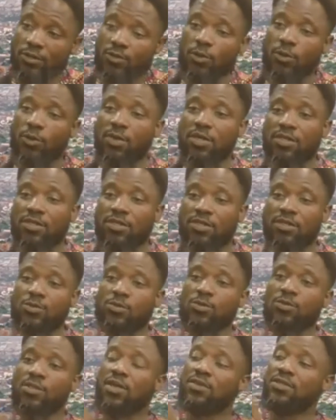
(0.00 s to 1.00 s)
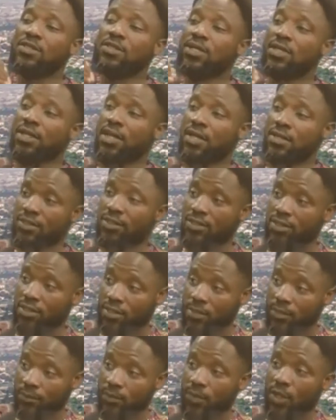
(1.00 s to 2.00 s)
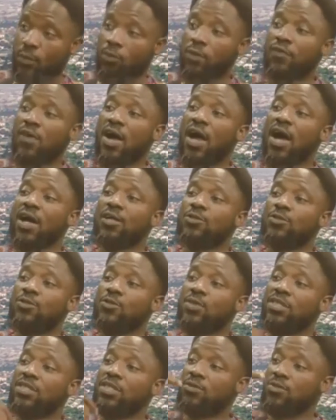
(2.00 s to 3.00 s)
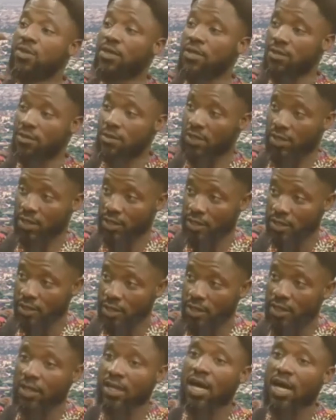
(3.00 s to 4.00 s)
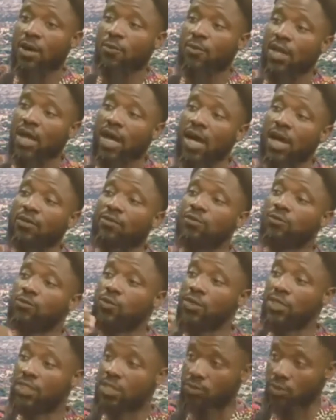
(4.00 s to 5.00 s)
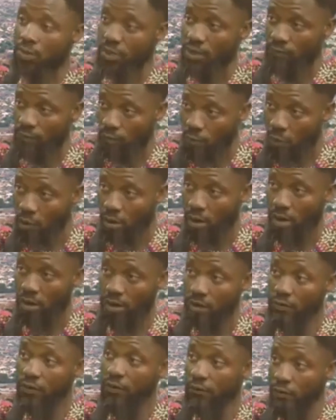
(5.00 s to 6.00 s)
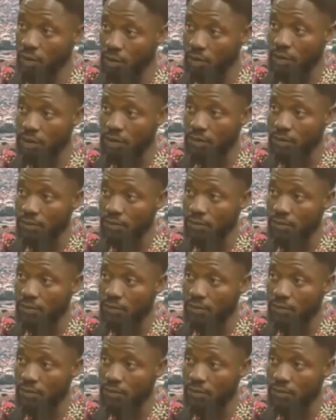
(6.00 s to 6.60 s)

So since 2019, we've had 2023, now we have 2024 reviewed,